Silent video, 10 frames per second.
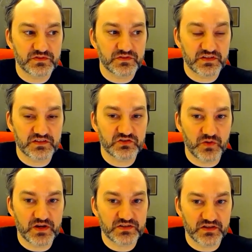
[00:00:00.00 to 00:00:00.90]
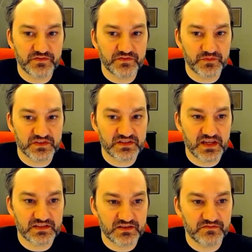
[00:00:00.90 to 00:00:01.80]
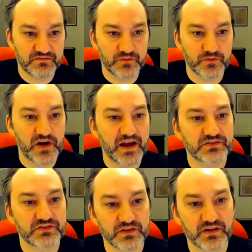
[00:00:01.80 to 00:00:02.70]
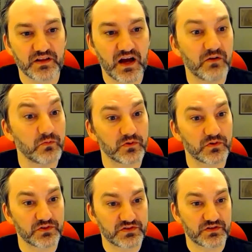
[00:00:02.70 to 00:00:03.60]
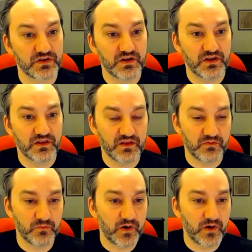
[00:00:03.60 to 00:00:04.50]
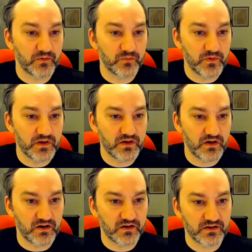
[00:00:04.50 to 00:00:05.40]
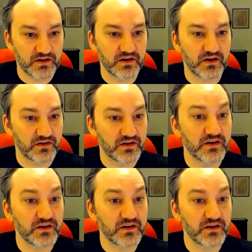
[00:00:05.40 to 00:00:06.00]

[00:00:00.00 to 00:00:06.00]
situation in the film, the stakes in the film are actually a lot worse than where we are in our